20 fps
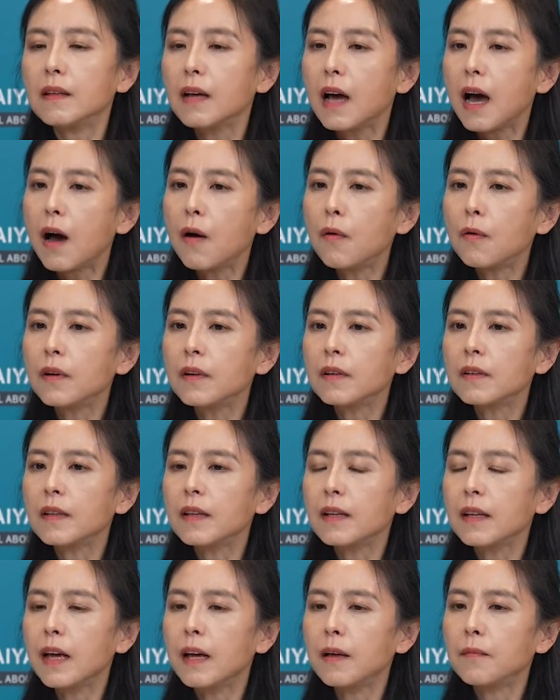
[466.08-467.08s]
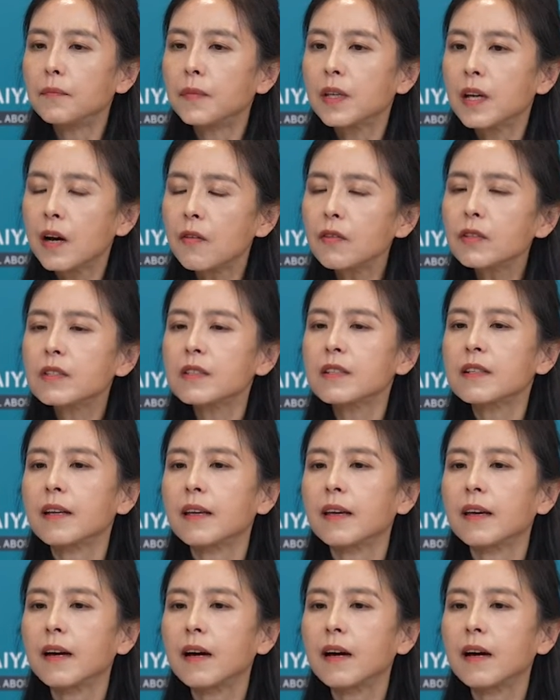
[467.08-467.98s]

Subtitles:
currently,